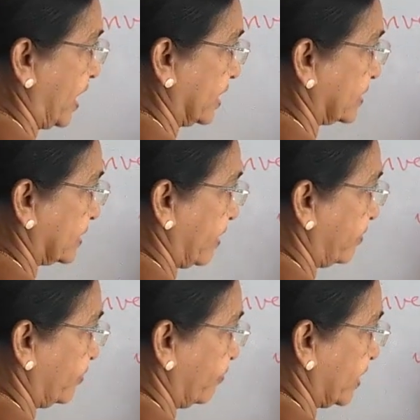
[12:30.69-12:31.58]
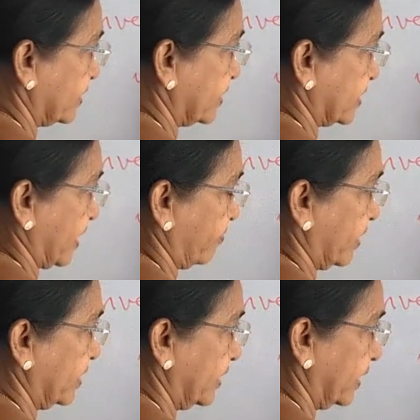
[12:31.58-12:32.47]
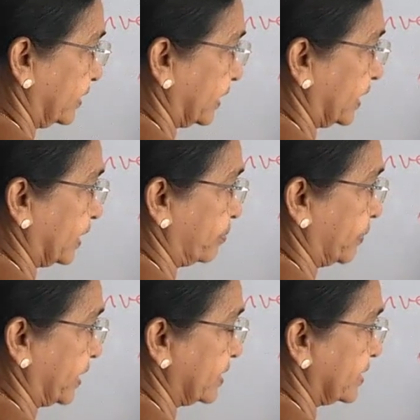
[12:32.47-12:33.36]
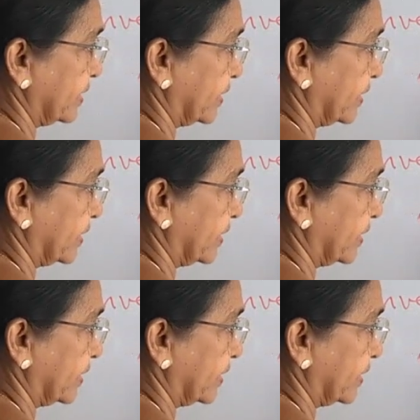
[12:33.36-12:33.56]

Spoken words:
7 1s 7, 3 remains,